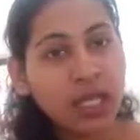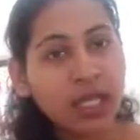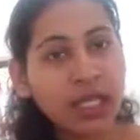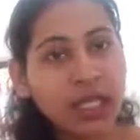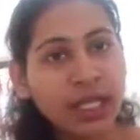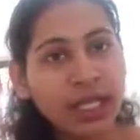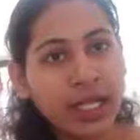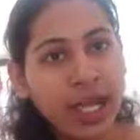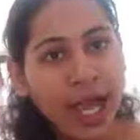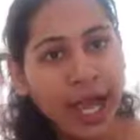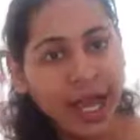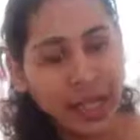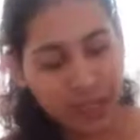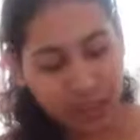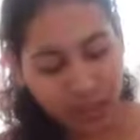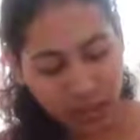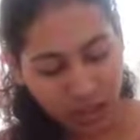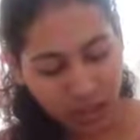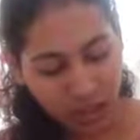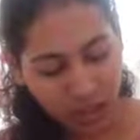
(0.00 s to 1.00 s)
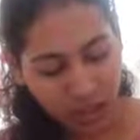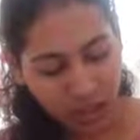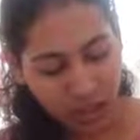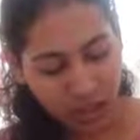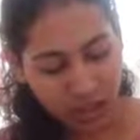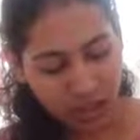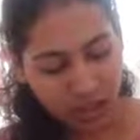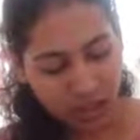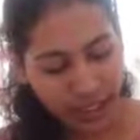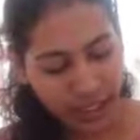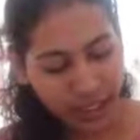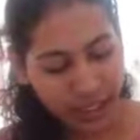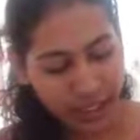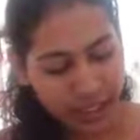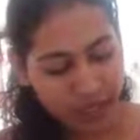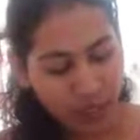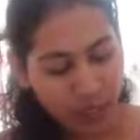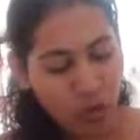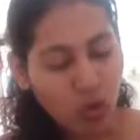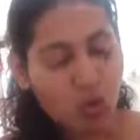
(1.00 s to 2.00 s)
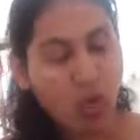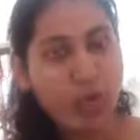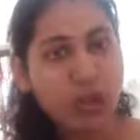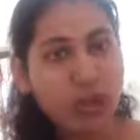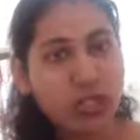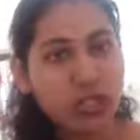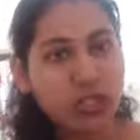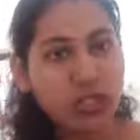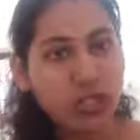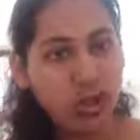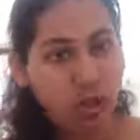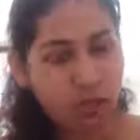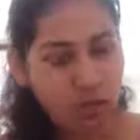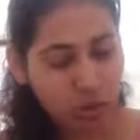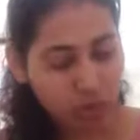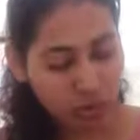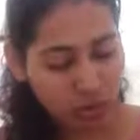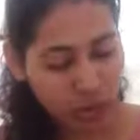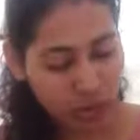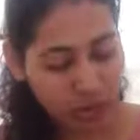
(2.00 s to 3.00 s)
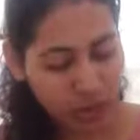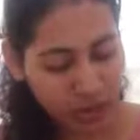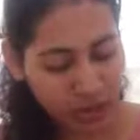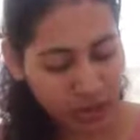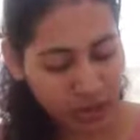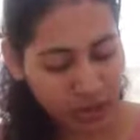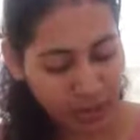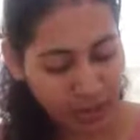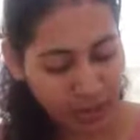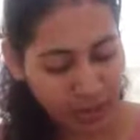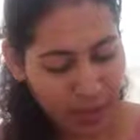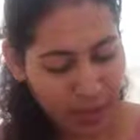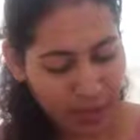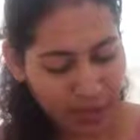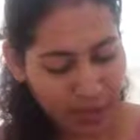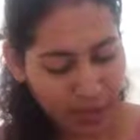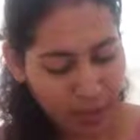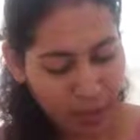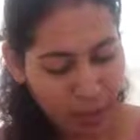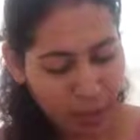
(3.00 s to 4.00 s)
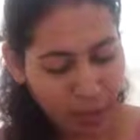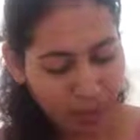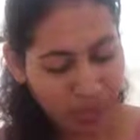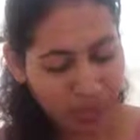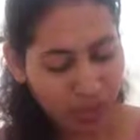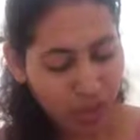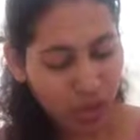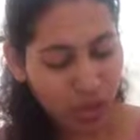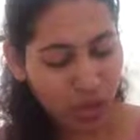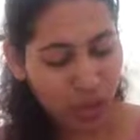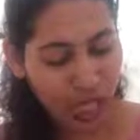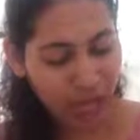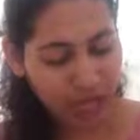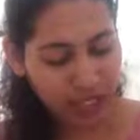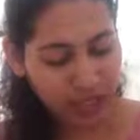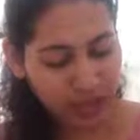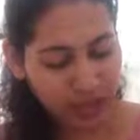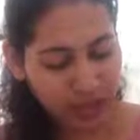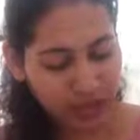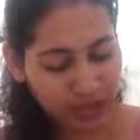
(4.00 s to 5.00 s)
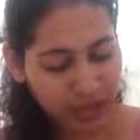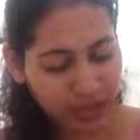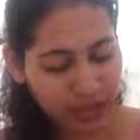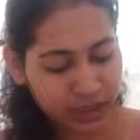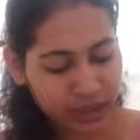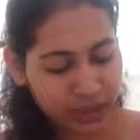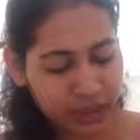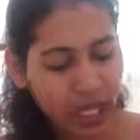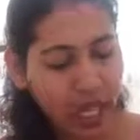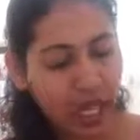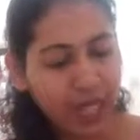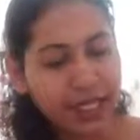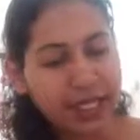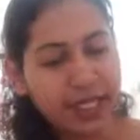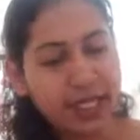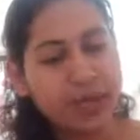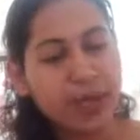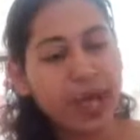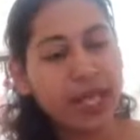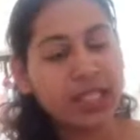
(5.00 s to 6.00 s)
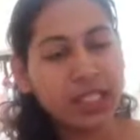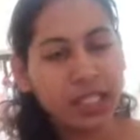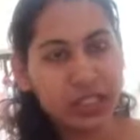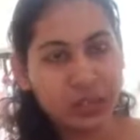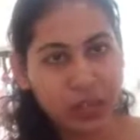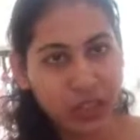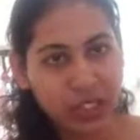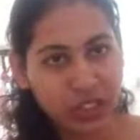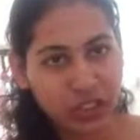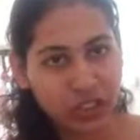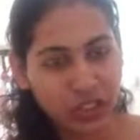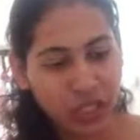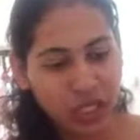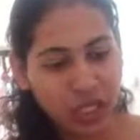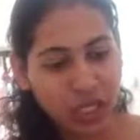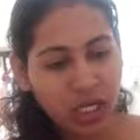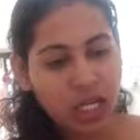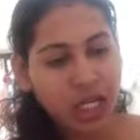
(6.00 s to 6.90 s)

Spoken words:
Then anus, the rectum opens to the outside by the opening called anus, which is guarded by the sphincter.